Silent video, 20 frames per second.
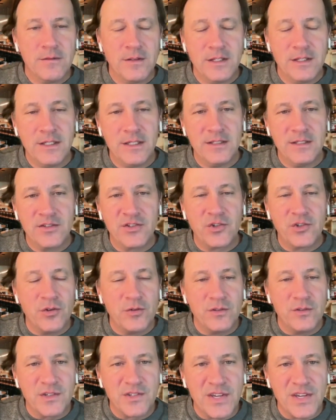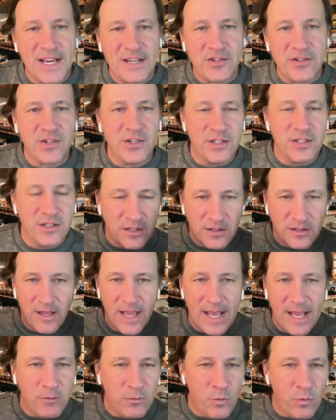the student section
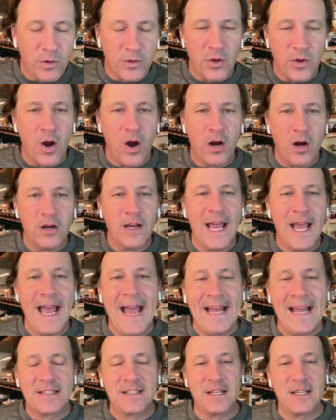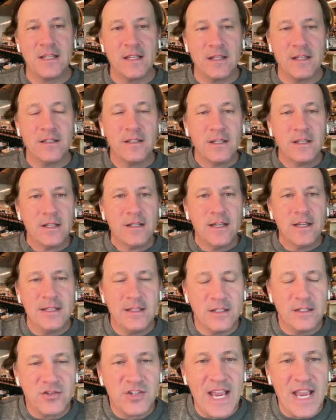and wore the hard hats and
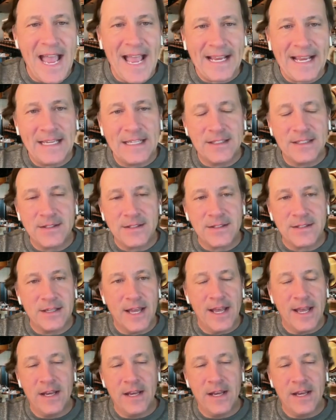the jackets.